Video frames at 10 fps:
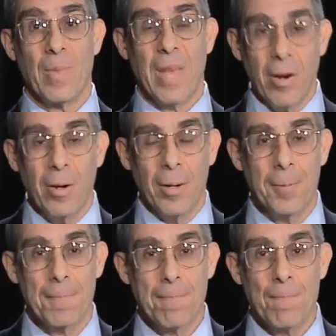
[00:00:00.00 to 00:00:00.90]
They
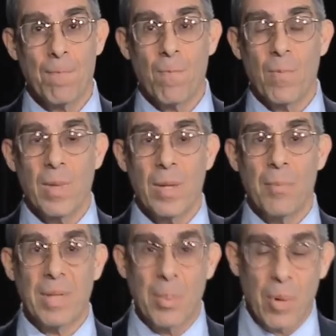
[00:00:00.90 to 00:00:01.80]
are.
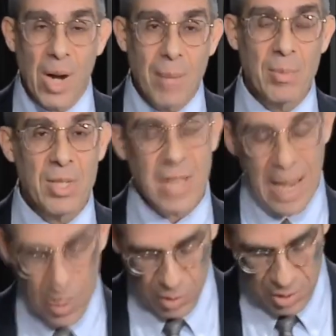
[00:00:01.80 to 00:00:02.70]
But the problem is
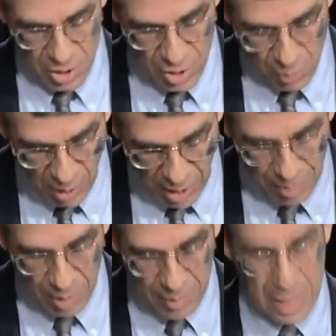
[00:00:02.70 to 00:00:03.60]
cowardice. The
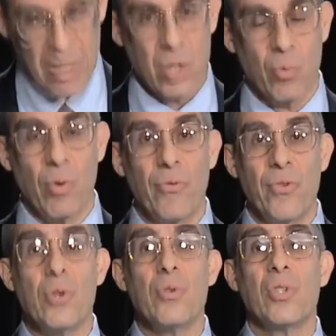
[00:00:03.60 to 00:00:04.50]
problem is
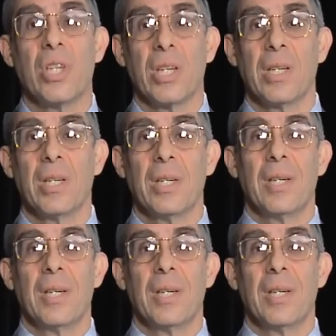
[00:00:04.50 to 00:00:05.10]
refusing